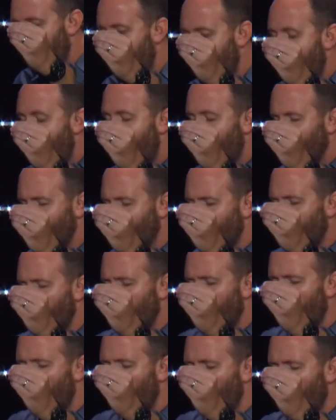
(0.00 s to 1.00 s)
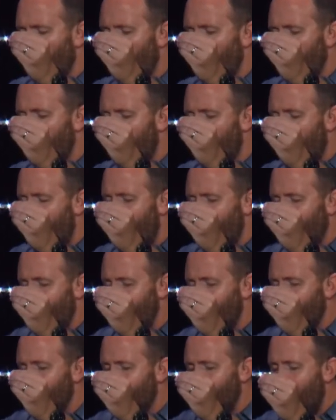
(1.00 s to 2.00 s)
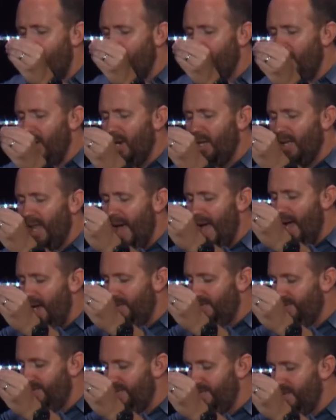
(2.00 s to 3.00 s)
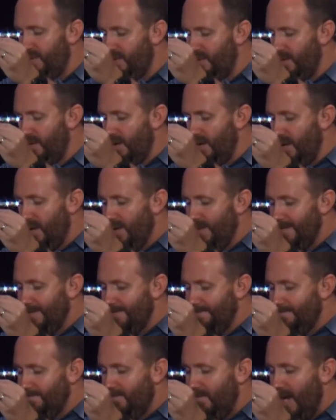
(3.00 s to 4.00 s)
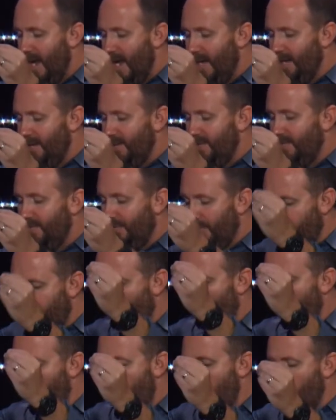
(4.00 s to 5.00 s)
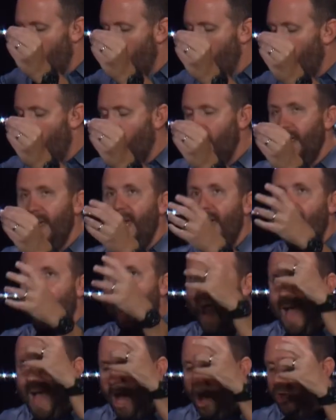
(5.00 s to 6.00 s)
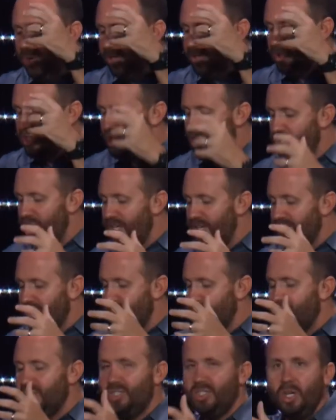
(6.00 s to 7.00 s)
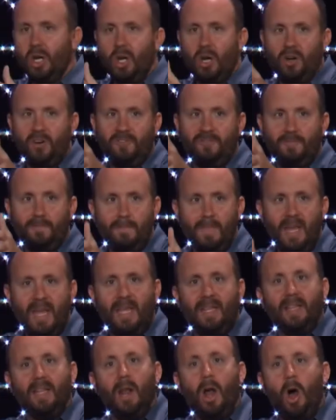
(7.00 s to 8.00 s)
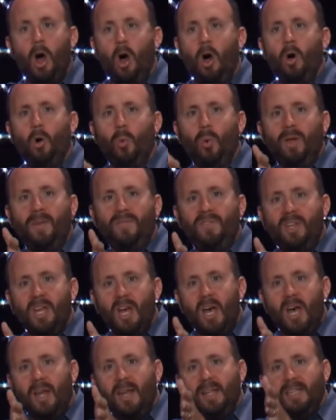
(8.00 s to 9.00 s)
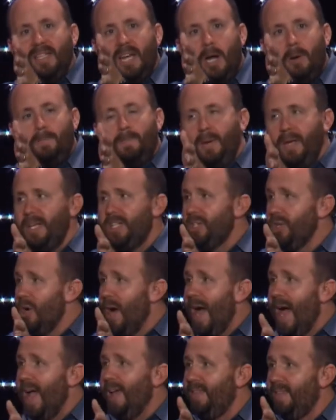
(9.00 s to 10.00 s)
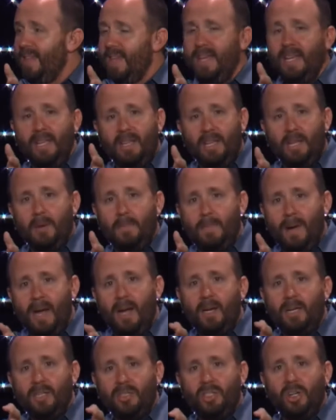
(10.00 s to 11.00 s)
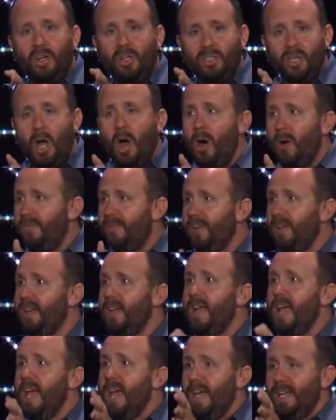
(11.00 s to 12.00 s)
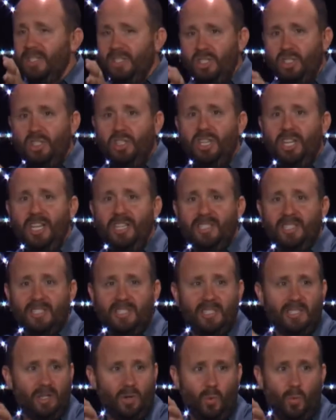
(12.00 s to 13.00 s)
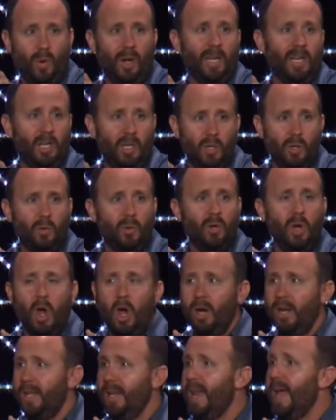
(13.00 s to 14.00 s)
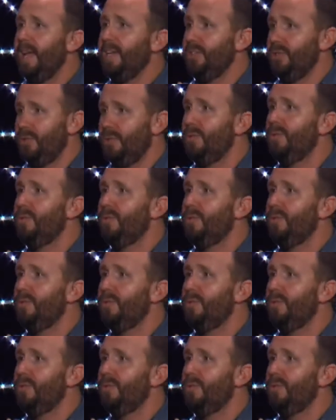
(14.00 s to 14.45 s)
how's he going to work bad things out in our life, right, for the way we want it, how does Jesus serve me? Then all we've done is our picture, I think, in the American church often is Jesus as a really cool guardian angel.